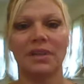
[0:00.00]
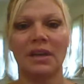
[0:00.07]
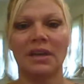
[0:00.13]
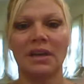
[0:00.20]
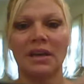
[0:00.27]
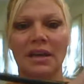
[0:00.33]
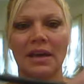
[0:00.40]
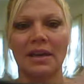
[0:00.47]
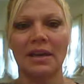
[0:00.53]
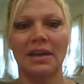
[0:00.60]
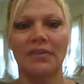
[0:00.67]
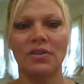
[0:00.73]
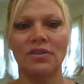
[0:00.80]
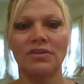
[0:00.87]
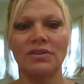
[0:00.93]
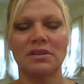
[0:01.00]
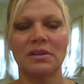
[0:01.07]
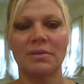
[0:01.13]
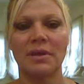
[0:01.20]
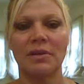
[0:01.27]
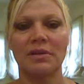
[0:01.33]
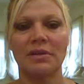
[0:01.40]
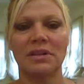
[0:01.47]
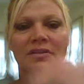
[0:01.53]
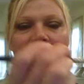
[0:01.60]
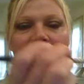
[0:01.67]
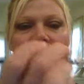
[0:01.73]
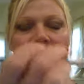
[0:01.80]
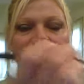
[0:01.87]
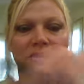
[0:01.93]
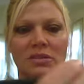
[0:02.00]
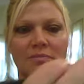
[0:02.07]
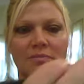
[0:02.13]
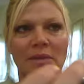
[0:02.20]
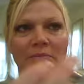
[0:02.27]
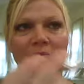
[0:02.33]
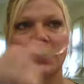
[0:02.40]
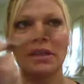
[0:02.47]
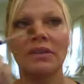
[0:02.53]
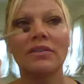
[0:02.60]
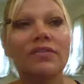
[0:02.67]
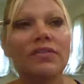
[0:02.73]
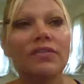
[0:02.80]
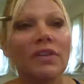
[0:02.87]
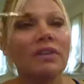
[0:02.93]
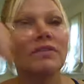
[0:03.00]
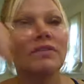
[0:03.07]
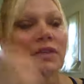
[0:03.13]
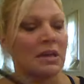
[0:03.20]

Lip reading: and again I have all these on my website, and this is just my big fluff,